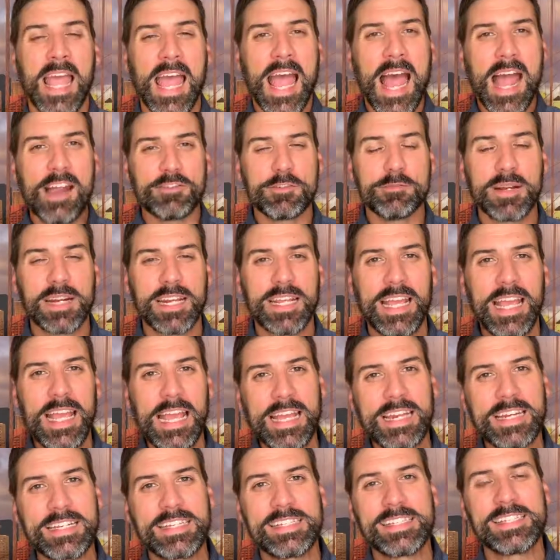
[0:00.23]
Hi everybody,
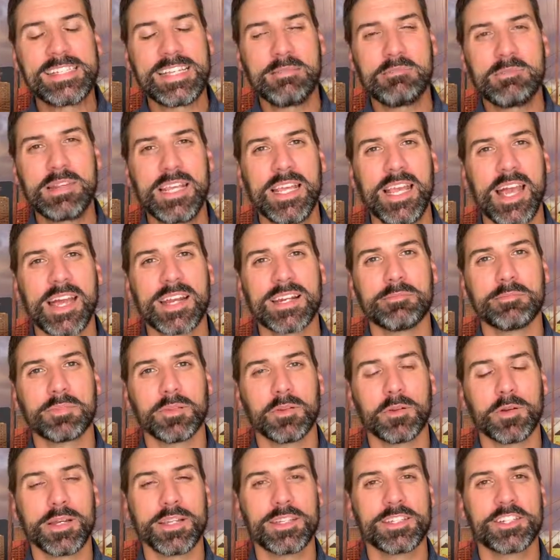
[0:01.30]
Andy Zimney at
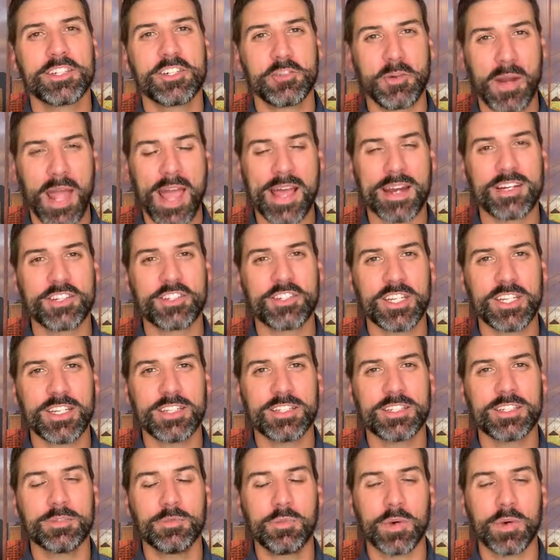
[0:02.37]
Employee Strategies,